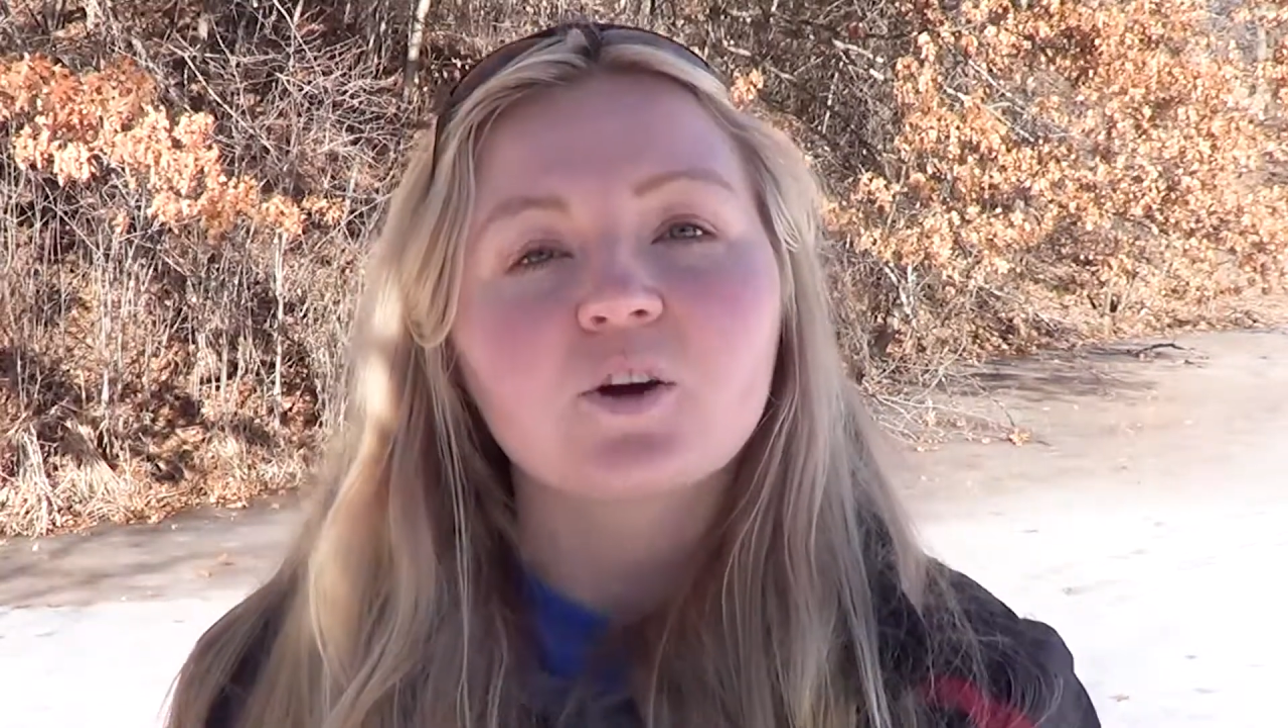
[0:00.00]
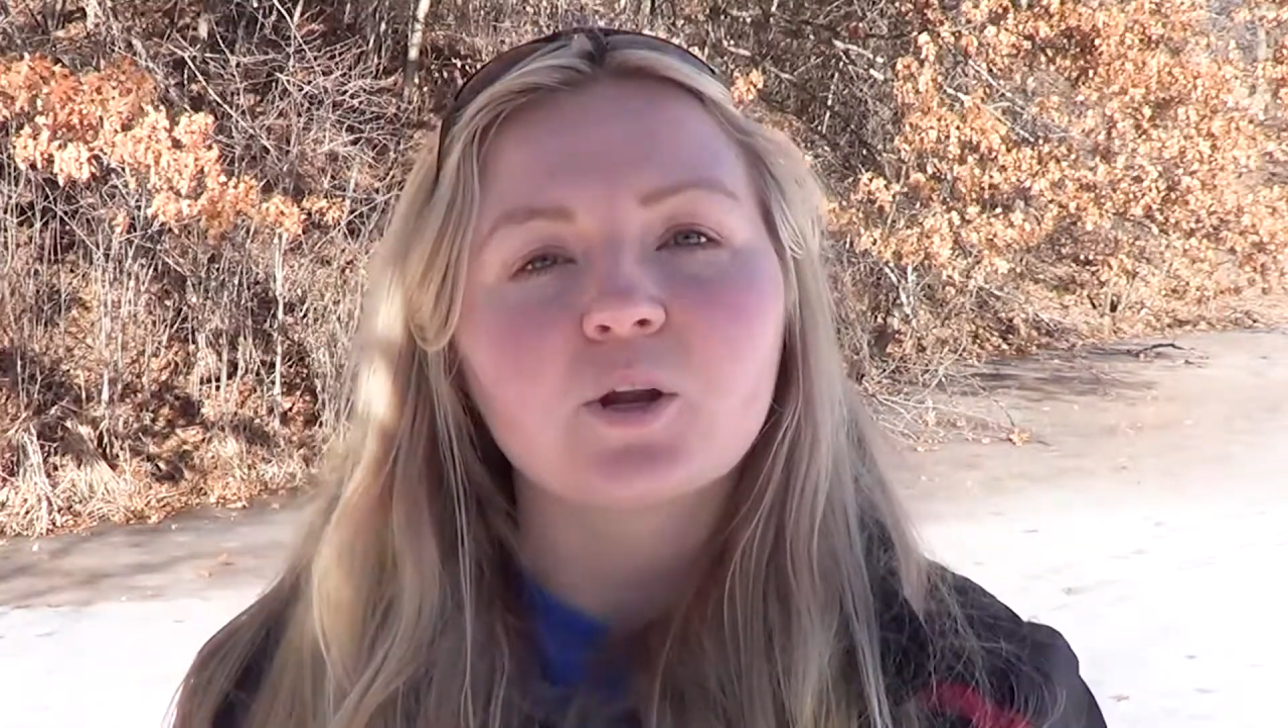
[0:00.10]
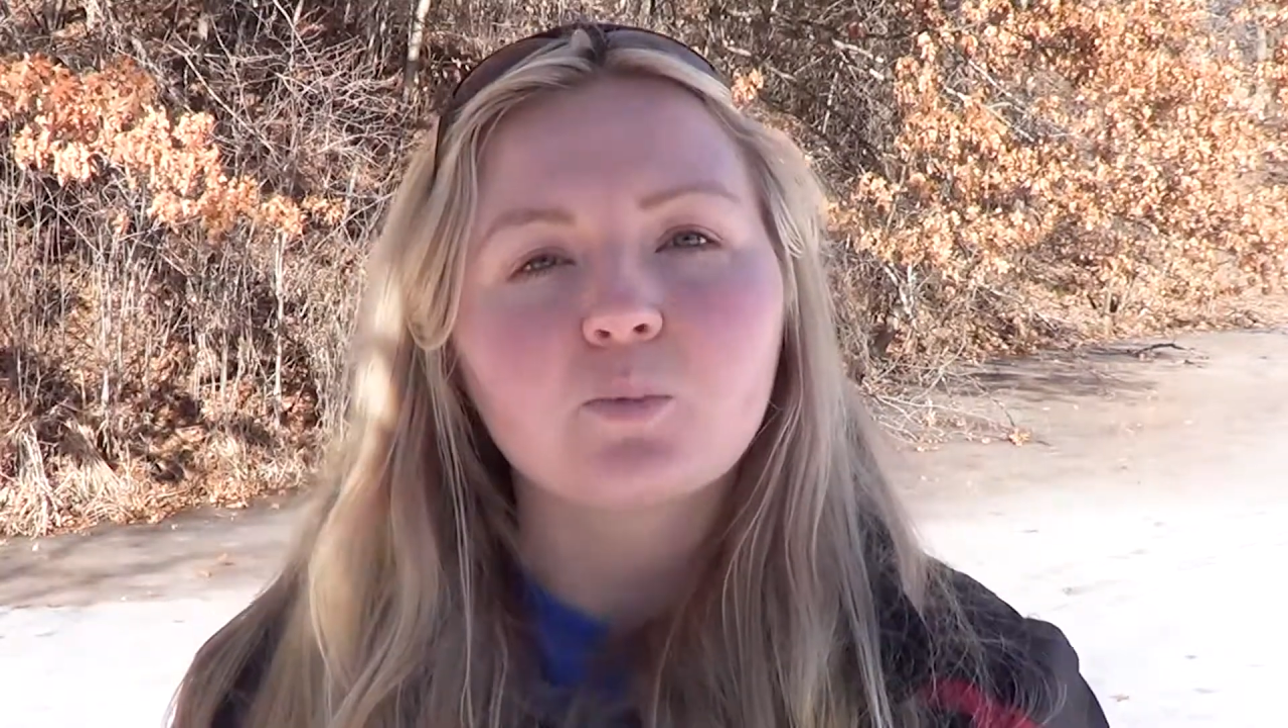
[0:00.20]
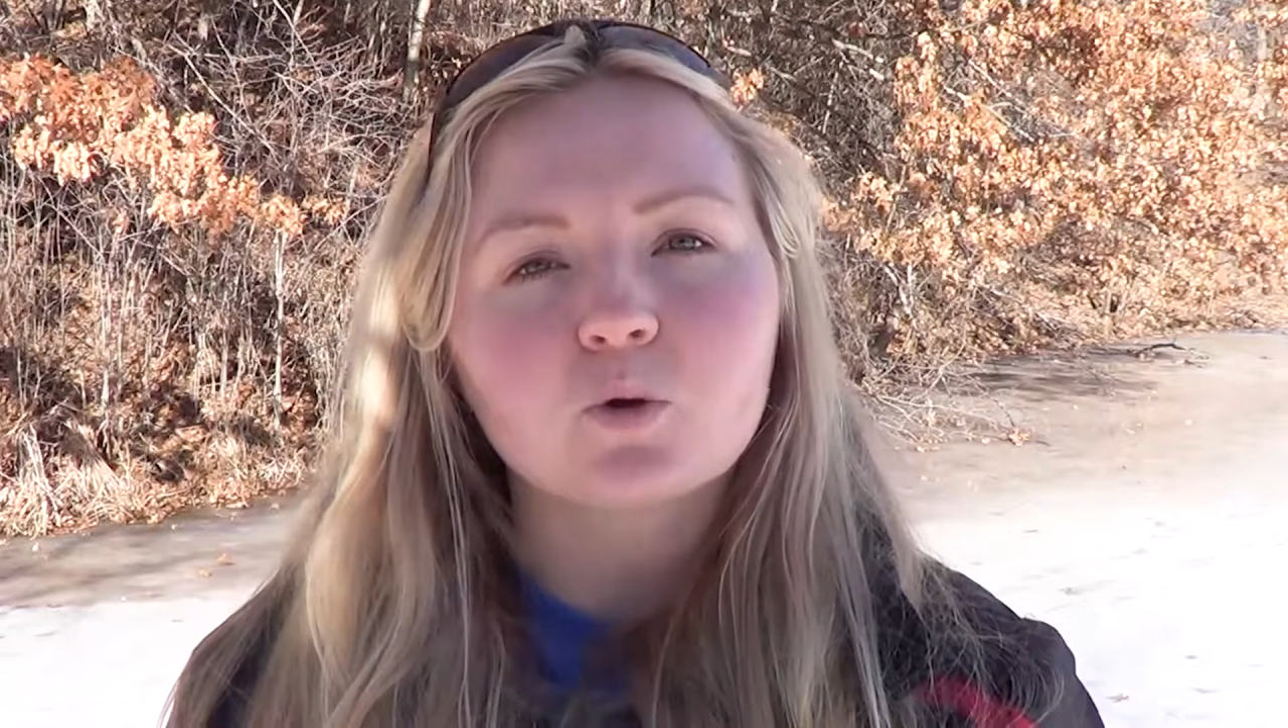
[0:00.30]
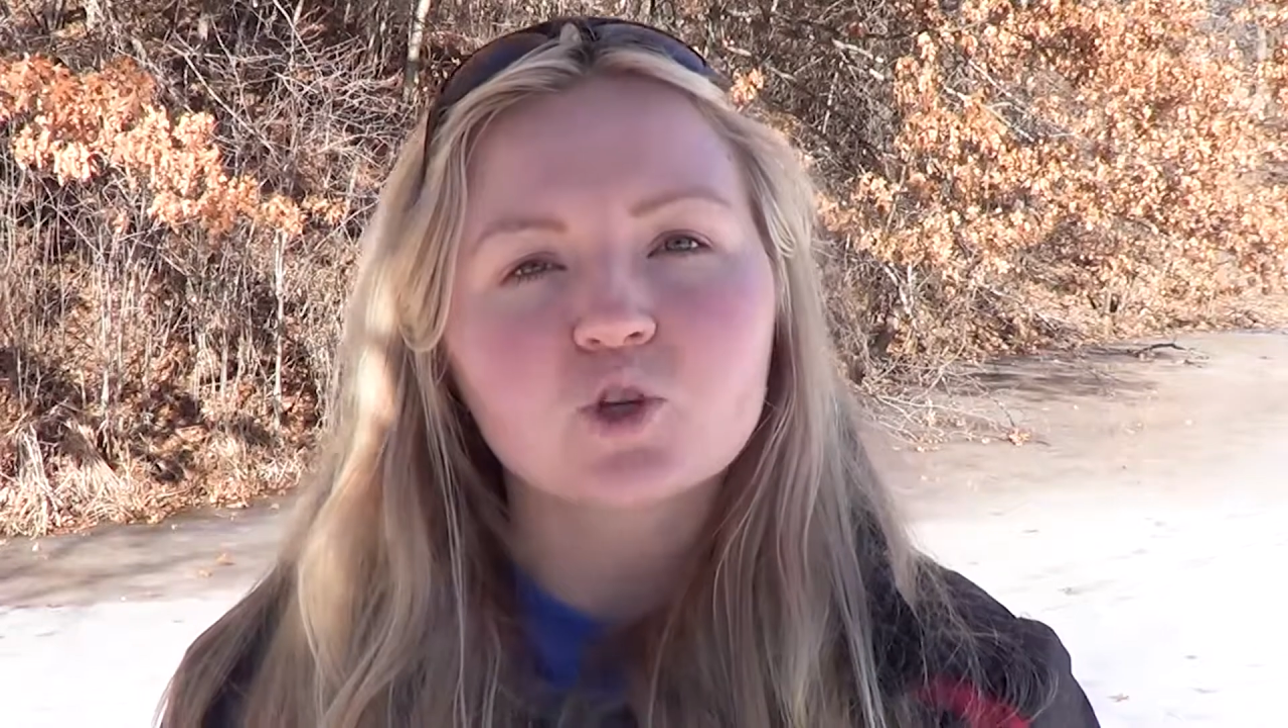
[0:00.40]

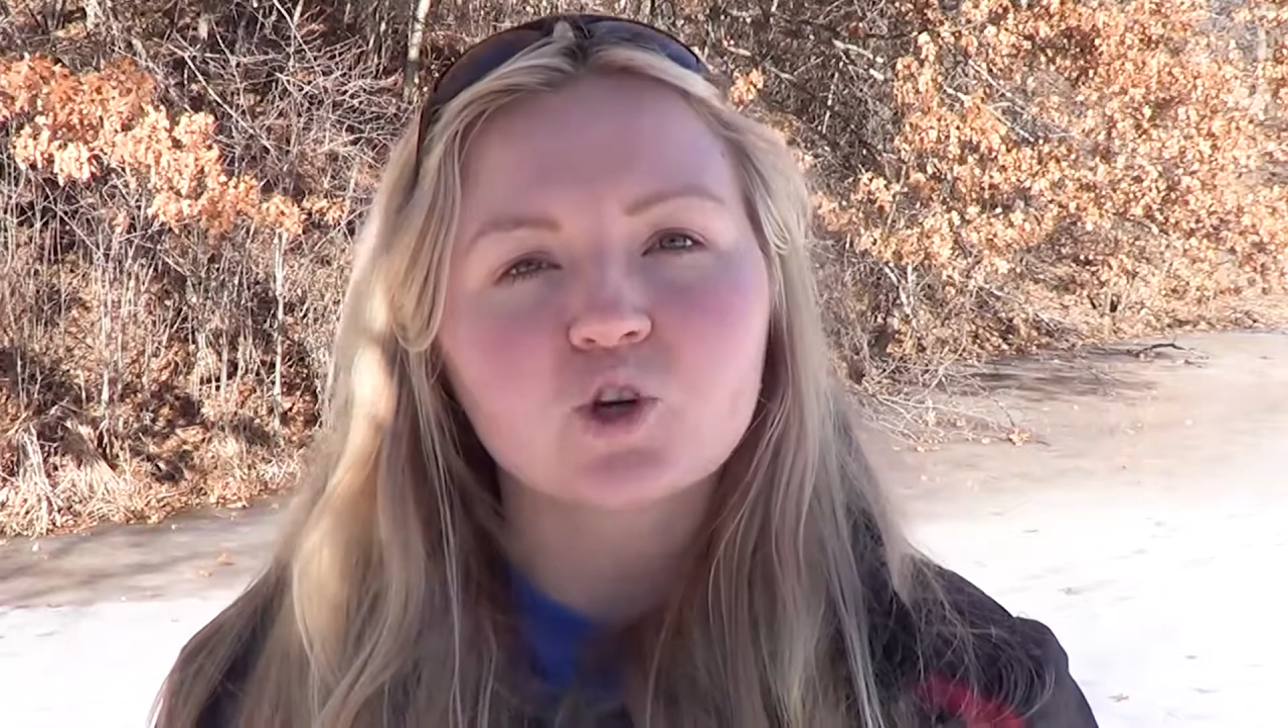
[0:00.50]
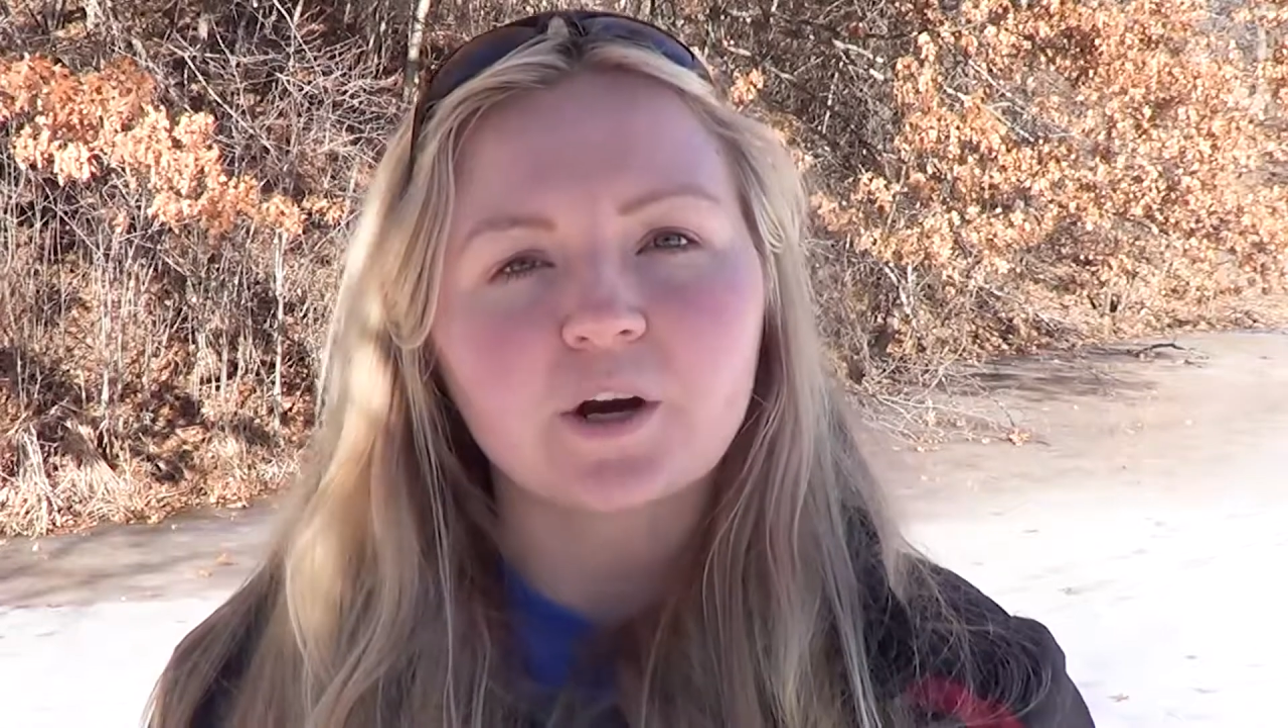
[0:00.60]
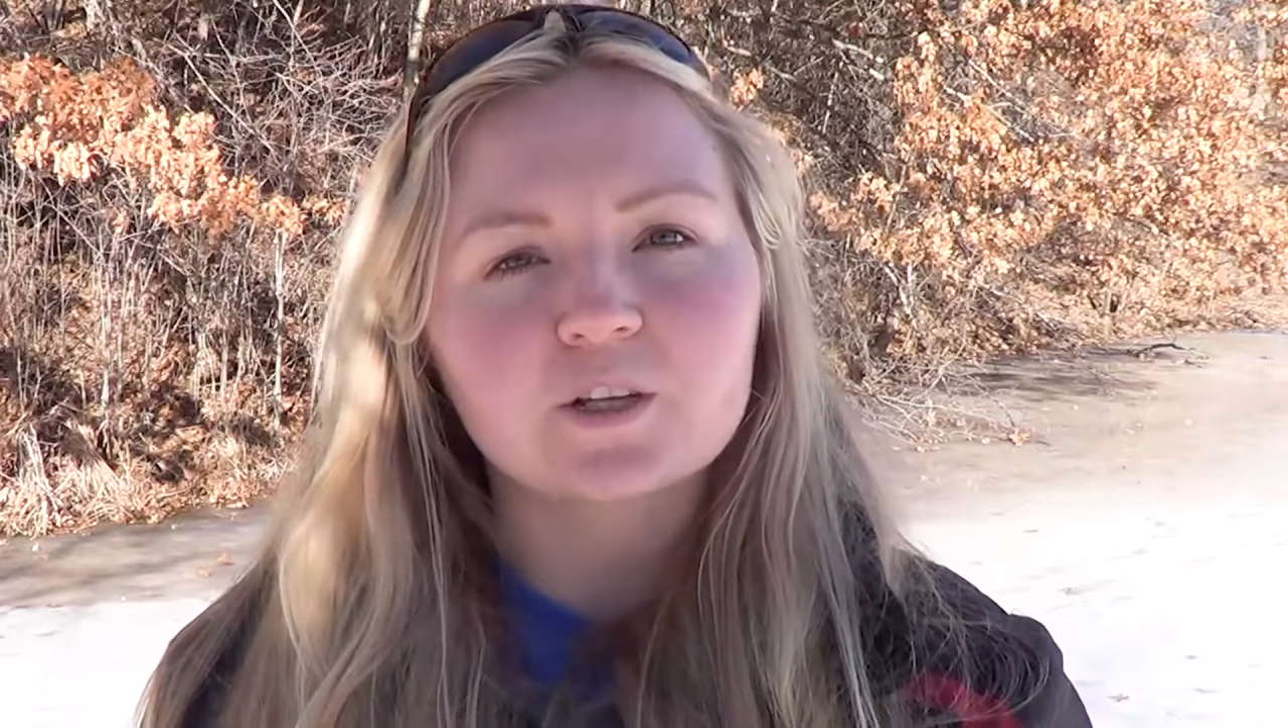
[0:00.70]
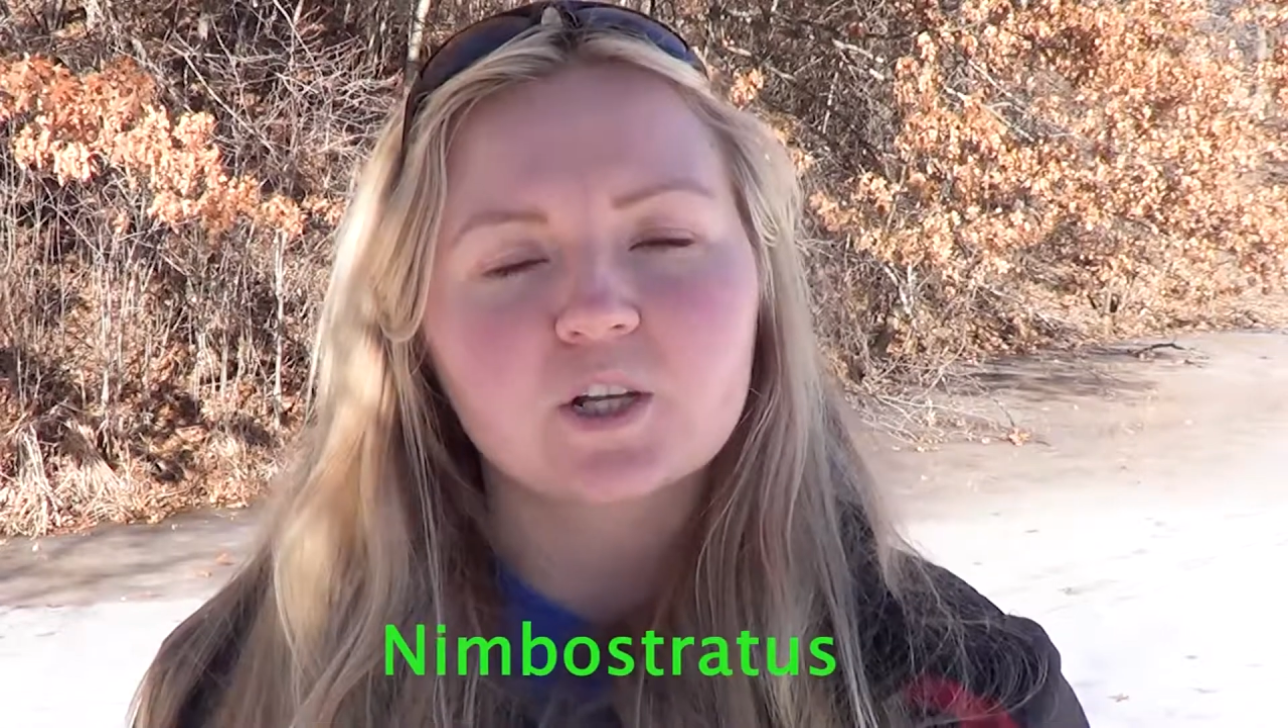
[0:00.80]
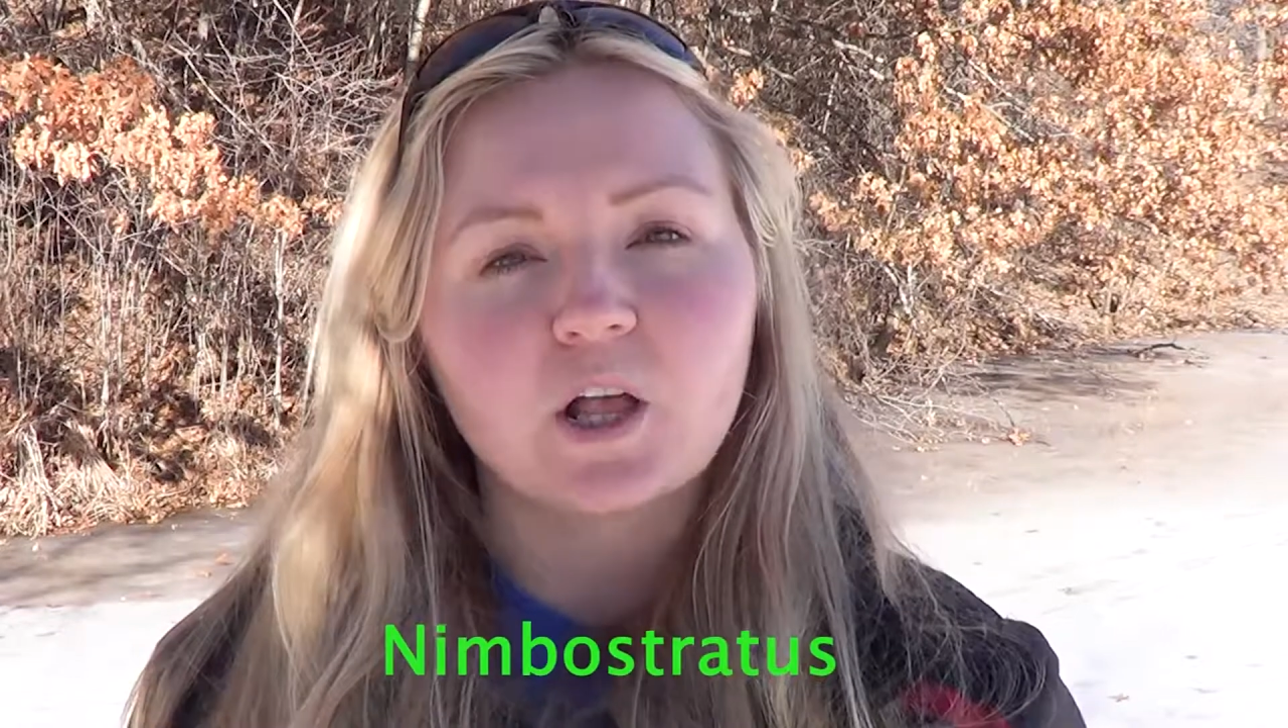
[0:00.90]
Nimbostratus